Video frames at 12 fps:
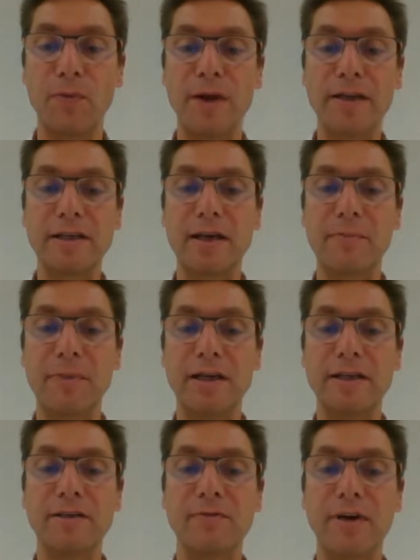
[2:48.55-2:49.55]
welcome
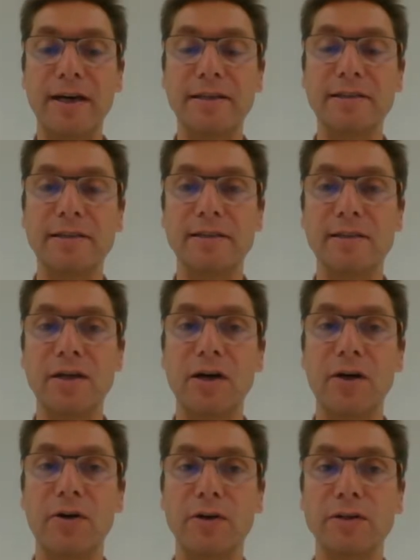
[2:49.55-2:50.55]
and invited
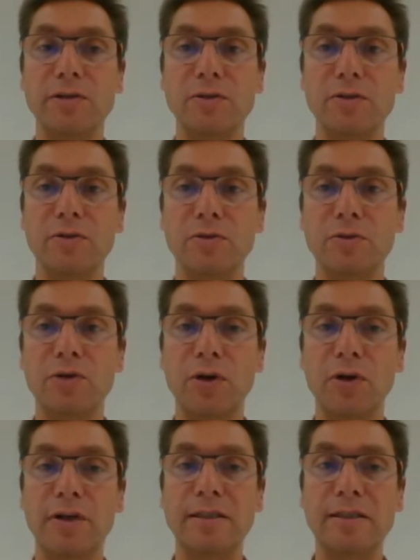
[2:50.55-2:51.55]
also to
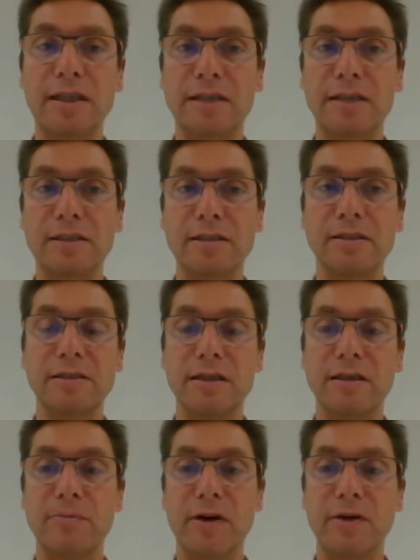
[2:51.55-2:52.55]
join discussions
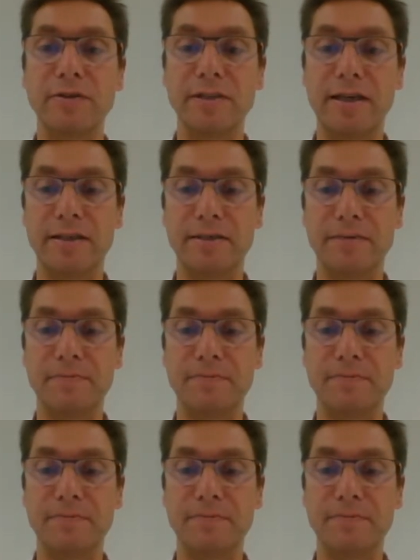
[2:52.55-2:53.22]
about that.